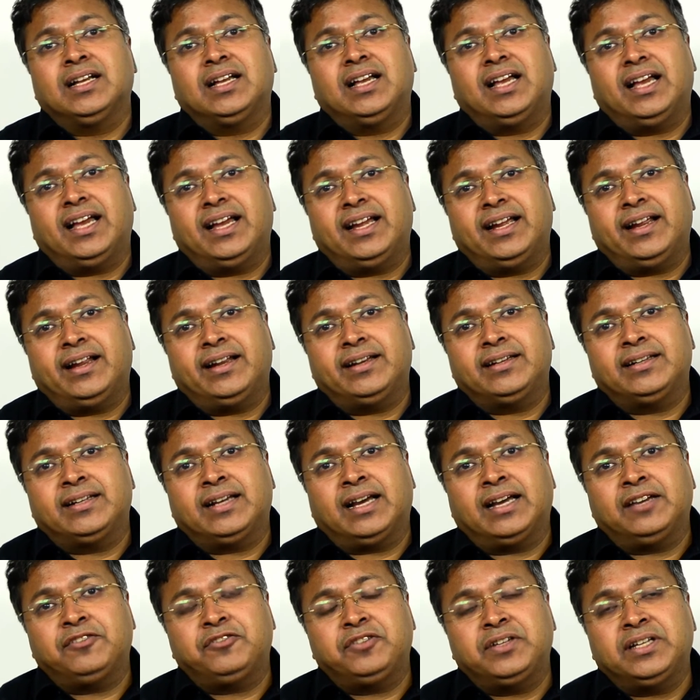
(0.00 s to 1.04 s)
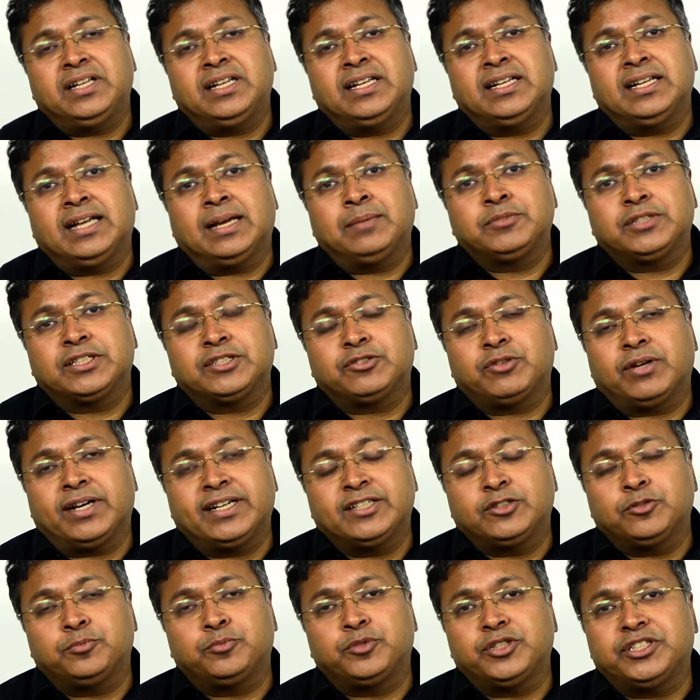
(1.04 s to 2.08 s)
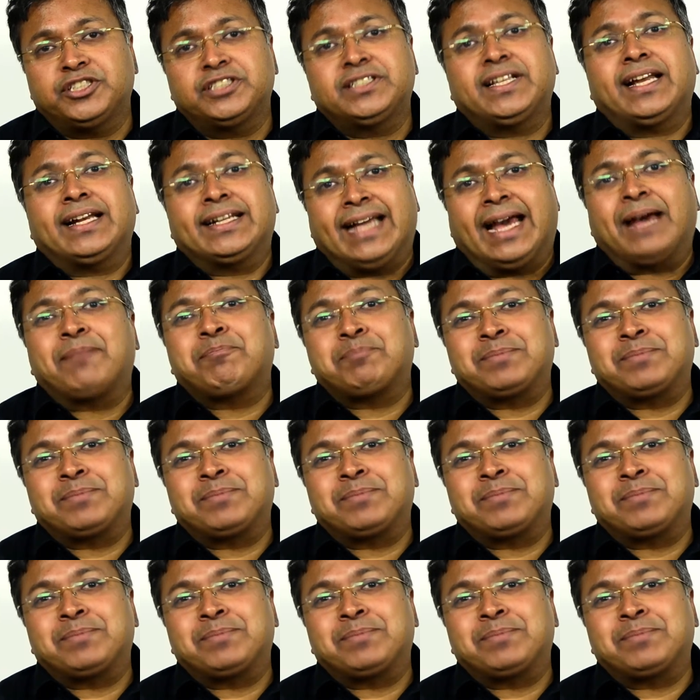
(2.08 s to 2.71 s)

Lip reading: And I feel I'm just trying to bridge that gap.